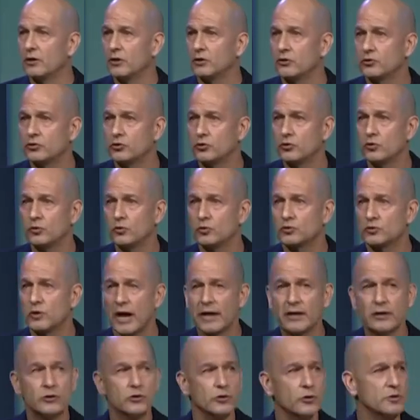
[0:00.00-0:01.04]
to try
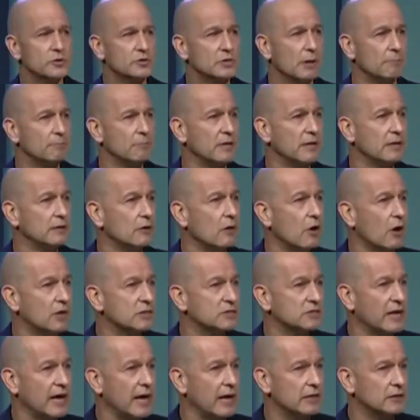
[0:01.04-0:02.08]
to do something in
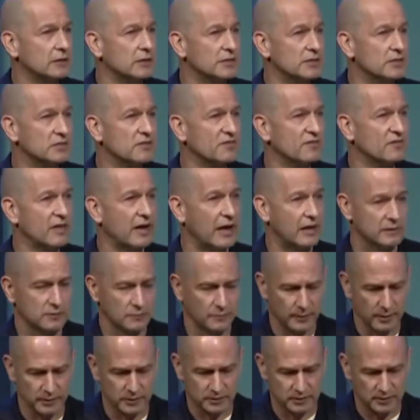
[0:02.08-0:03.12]
Los Angeles as a
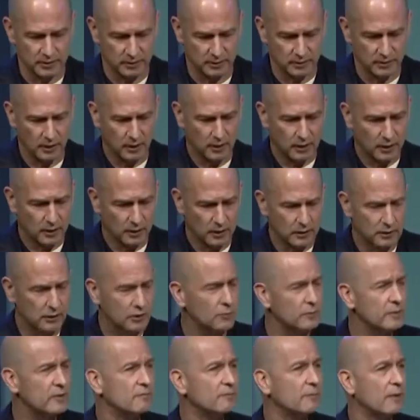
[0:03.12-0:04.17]
philanthropist. And a little
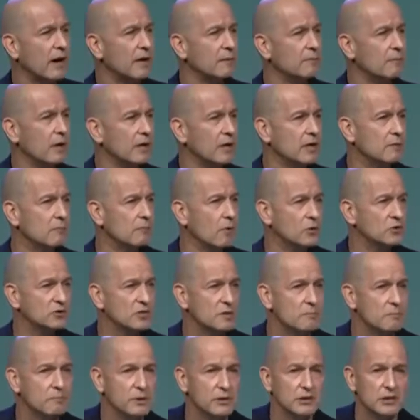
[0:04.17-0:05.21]
bit of my money,
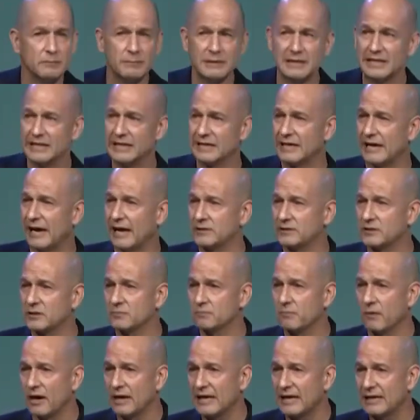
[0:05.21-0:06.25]
mostly Bill and Melinda Gates'
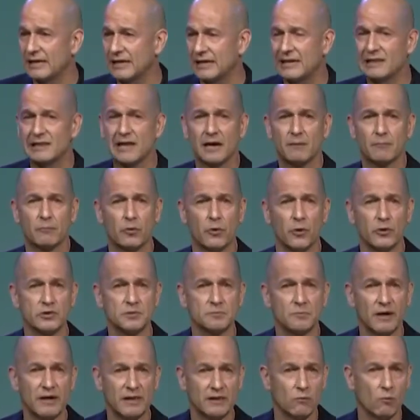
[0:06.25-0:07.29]
money and Eli Broad's
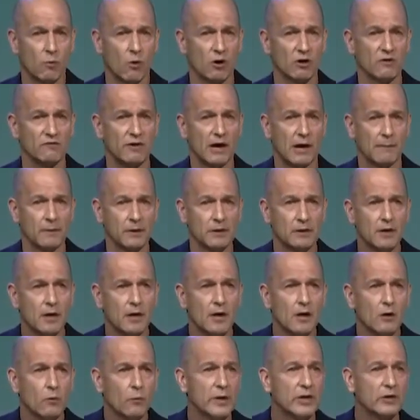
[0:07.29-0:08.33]
money and the Walton family,
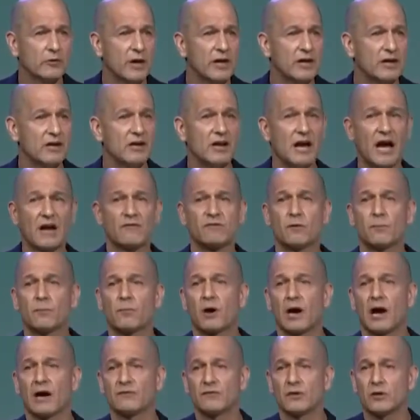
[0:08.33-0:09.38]
we created a
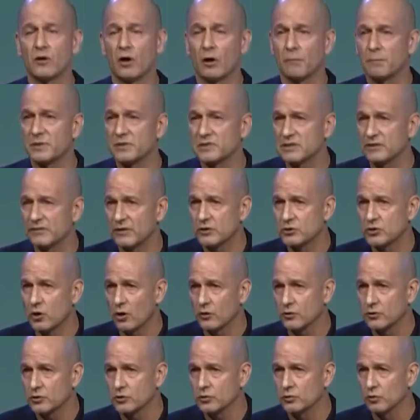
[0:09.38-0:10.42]
not-for-profit called Pacific
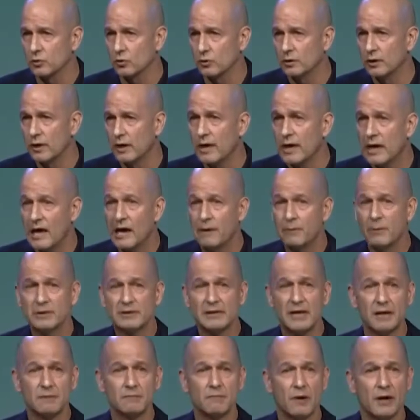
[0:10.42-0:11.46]
Charter School. And with
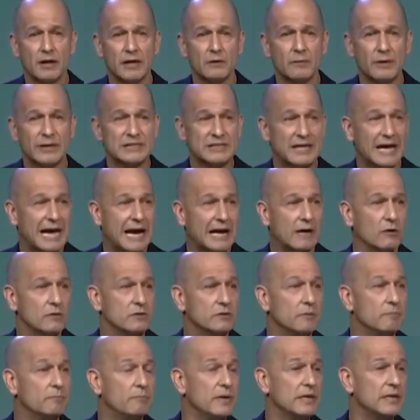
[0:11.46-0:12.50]
that money, we tackled
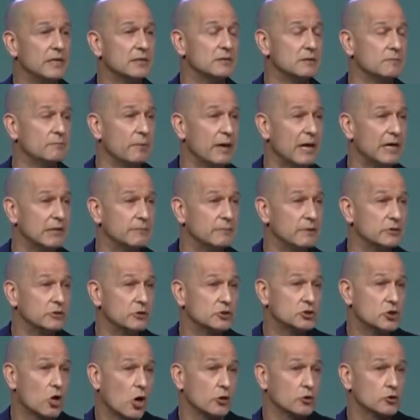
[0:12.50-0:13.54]
the biggest impediment to
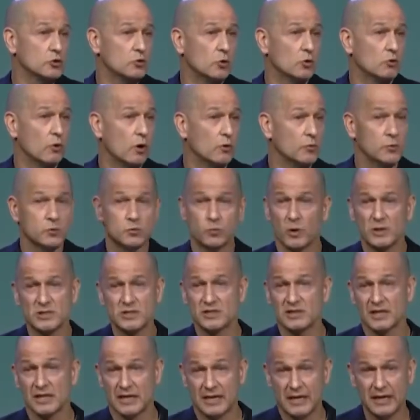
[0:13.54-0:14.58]
charter school growth, which wasn't
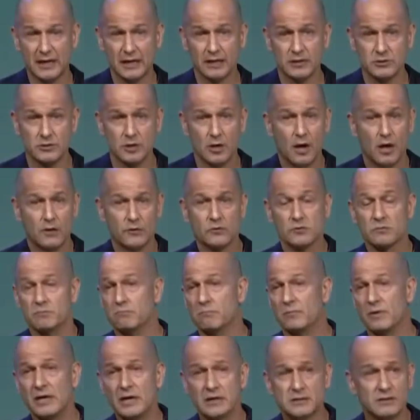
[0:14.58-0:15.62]
the kids. There's
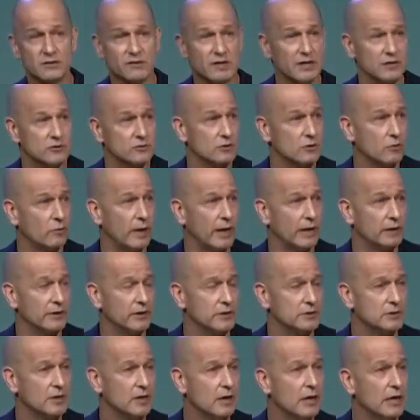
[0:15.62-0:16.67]
millions of kids on the wait
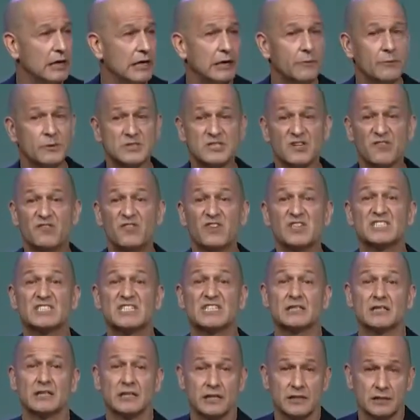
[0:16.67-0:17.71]
list. It was the
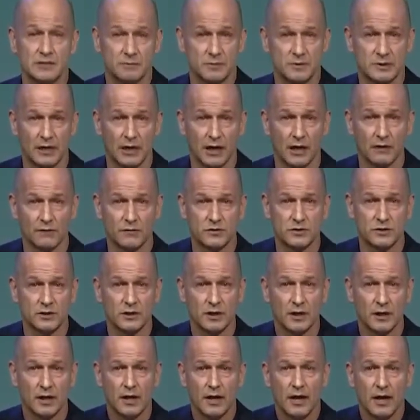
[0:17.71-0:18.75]
facilities themselves.
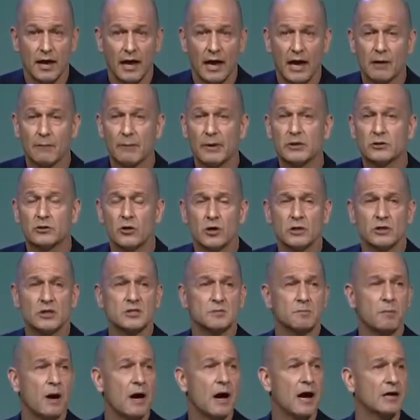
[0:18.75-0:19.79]
And we took this
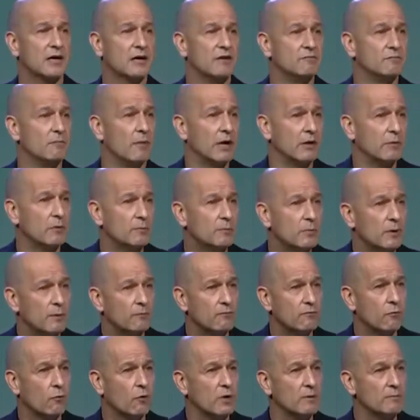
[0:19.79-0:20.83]
pocket of money, we put up
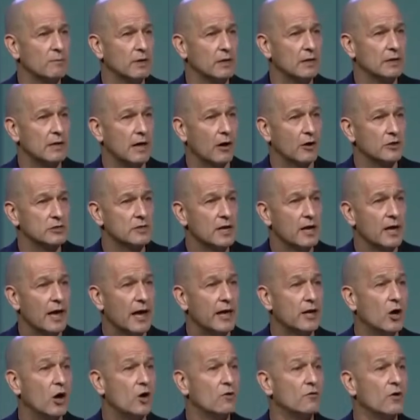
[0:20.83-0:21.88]
$40 million,
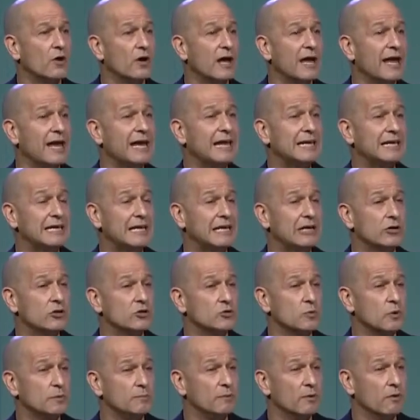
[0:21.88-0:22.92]
and over 8 years
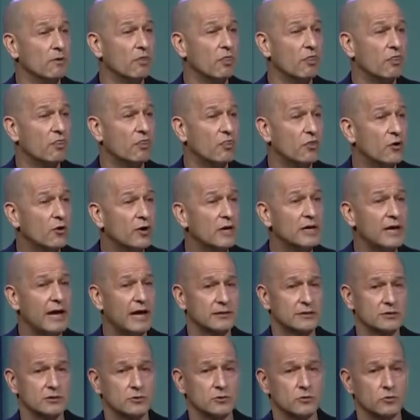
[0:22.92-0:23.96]
we built 38
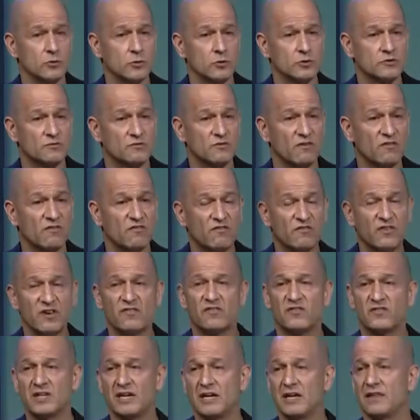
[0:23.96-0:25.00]
schools for
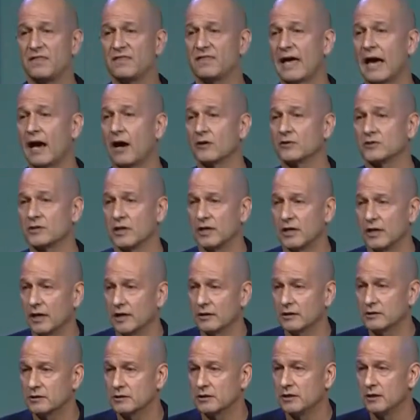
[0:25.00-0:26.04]
15,000
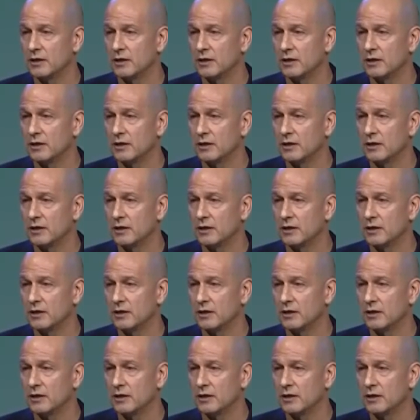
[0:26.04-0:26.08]
kids.